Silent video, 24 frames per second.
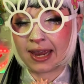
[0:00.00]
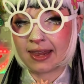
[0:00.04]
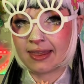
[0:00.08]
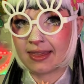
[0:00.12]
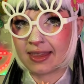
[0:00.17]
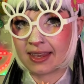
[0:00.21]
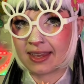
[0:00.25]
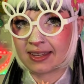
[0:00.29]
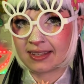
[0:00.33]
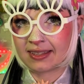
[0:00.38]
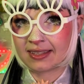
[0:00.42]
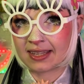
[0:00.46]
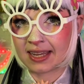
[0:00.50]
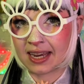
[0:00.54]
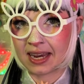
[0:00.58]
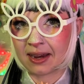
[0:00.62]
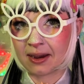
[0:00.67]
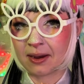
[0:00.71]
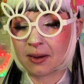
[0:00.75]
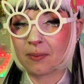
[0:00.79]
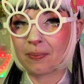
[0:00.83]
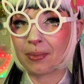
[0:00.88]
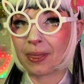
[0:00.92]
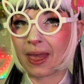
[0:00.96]
this year,
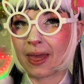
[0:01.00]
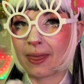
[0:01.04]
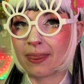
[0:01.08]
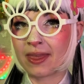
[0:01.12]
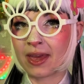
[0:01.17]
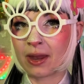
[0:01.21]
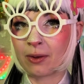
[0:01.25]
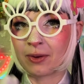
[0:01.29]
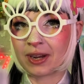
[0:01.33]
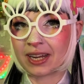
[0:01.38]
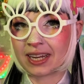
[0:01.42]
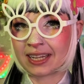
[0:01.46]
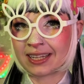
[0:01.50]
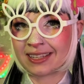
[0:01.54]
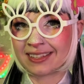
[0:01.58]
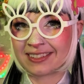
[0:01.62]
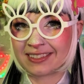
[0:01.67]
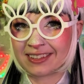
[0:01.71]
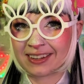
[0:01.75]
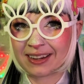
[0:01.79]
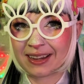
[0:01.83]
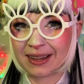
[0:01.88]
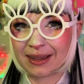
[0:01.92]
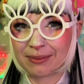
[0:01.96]
and then when Easter
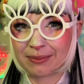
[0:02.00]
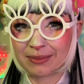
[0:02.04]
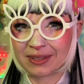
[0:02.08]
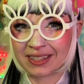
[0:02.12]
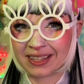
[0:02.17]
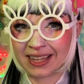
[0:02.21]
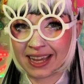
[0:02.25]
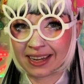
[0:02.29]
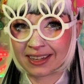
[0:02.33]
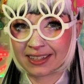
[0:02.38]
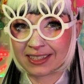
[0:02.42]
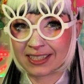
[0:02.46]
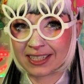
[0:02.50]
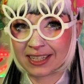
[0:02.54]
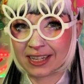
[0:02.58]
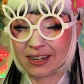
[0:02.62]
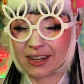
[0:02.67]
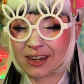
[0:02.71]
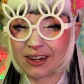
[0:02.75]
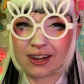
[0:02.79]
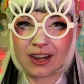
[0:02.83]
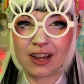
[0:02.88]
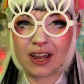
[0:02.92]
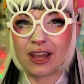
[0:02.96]
comes next year,
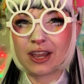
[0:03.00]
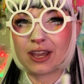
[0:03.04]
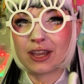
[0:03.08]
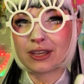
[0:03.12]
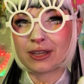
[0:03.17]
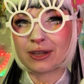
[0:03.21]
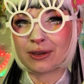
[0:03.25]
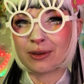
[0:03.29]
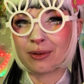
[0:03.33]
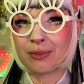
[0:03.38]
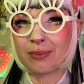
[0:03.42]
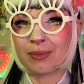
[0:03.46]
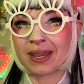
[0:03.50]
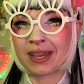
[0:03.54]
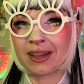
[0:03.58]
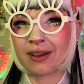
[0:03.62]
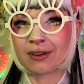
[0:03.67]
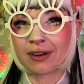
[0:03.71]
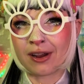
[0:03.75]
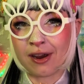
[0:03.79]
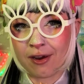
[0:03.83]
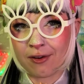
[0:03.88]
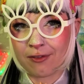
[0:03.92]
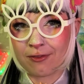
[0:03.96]
you'll be on our
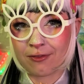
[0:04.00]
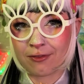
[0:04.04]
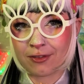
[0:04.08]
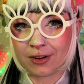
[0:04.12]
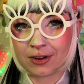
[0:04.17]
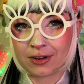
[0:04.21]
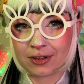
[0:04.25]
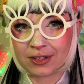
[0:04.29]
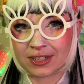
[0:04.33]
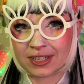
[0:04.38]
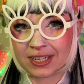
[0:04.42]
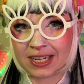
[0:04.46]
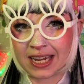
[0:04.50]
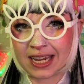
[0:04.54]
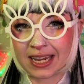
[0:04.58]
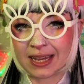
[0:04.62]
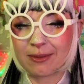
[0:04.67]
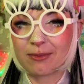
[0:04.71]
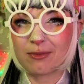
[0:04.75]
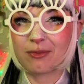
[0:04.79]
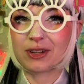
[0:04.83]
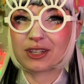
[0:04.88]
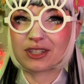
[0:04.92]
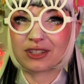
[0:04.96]
first team,
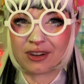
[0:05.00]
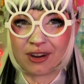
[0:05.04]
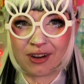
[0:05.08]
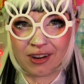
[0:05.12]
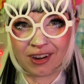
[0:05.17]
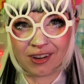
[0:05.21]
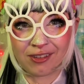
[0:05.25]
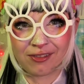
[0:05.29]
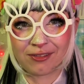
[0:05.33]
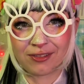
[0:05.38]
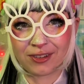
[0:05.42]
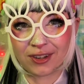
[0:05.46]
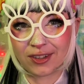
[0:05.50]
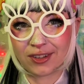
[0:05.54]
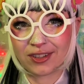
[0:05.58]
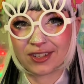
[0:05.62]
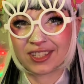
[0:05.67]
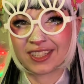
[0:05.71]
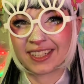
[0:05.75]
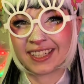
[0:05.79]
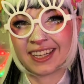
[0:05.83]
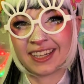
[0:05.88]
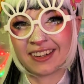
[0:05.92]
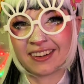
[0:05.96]
which are our first
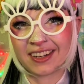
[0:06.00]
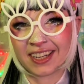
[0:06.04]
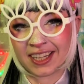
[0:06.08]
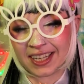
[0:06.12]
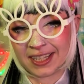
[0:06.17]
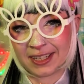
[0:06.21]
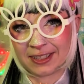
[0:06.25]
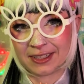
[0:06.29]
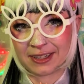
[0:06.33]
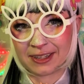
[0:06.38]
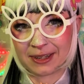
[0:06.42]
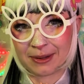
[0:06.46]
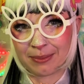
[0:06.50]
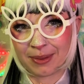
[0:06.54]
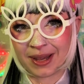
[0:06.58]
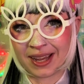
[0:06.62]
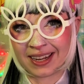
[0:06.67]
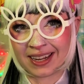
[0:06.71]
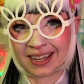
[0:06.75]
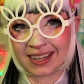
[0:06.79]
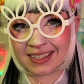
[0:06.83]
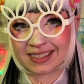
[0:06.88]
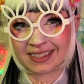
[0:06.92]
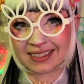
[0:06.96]
year Easter
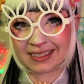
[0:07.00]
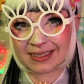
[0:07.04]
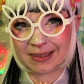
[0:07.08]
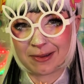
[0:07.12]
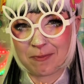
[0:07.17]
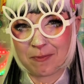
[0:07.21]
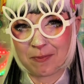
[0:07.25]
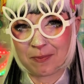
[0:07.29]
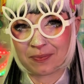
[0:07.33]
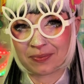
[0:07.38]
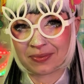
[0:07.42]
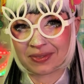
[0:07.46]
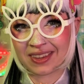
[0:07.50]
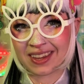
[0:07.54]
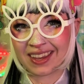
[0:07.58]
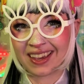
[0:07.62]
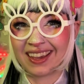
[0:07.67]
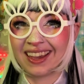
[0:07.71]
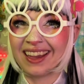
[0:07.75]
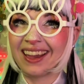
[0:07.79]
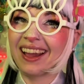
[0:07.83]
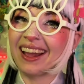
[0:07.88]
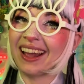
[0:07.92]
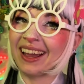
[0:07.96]
bunnies.
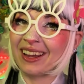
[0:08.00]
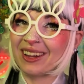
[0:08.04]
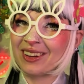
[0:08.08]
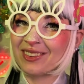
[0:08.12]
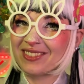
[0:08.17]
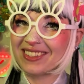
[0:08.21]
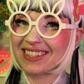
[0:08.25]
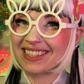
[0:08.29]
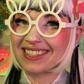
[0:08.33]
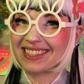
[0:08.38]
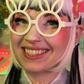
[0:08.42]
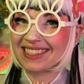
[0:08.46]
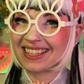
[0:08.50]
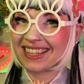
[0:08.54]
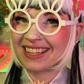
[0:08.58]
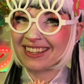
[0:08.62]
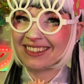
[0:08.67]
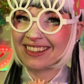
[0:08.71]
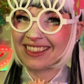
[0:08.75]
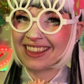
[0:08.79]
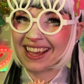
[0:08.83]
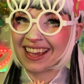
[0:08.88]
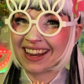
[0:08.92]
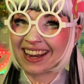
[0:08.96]
I hope to see you
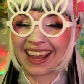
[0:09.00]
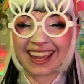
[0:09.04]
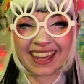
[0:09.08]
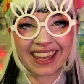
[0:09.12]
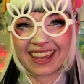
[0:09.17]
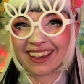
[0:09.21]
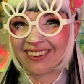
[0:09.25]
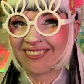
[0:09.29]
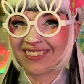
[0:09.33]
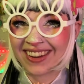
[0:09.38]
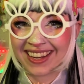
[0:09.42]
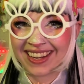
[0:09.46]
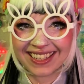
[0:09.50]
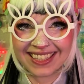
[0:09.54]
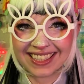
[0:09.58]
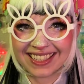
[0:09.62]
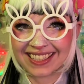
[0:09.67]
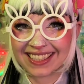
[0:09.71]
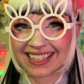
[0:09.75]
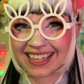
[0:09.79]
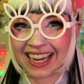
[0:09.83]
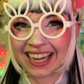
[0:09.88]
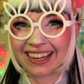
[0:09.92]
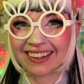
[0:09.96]
then. I can't wait to see how
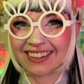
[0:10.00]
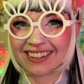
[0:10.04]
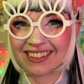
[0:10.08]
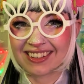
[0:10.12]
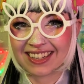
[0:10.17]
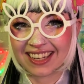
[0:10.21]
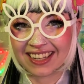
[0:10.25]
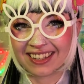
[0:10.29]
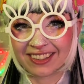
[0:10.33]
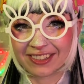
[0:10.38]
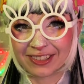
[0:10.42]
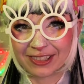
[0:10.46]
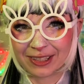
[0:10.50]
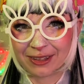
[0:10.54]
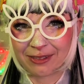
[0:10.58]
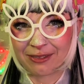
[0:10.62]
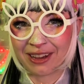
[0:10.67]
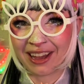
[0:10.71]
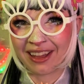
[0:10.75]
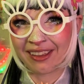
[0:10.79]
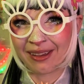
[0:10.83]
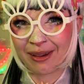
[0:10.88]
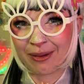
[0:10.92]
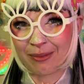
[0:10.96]
your skills
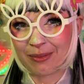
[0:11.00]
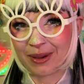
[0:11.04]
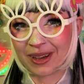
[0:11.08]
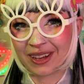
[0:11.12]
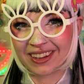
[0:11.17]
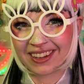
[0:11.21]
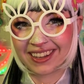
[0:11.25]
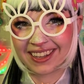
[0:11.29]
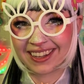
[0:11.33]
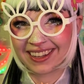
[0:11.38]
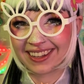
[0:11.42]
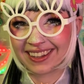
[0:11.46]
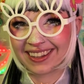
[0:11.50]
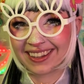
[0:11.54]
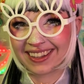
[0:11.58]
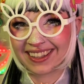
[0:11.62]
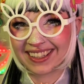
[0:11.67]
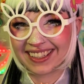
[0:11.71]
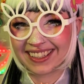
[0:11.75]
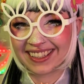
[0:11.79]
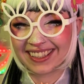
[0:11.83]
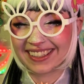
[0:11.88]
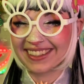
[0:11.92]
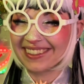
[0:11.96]
develop.
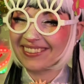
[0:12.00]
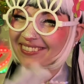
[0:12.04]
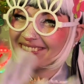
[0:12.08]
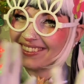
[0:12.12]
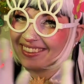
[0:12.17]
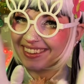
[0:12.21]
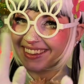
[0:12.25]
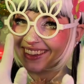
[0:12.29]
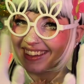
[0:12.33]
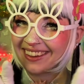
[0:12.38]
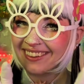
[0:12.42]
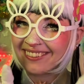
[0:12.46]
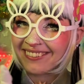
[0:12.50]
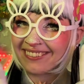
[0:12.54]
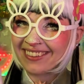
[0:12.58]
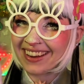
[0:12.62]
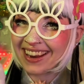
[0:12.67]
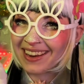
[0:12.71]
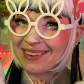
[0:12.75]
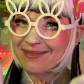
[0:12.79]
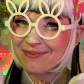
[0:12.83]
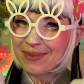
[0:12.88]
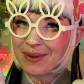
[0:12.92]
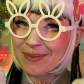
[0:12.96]
All right,
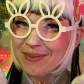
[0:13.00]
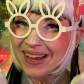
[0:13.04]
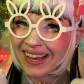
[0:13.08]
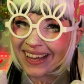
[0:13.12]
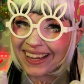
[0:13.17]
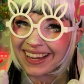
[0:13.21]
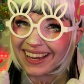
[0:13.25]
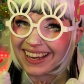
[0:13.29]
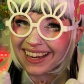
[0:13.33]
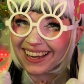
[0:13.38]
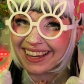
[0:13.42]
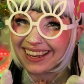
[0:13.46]
bye-bye.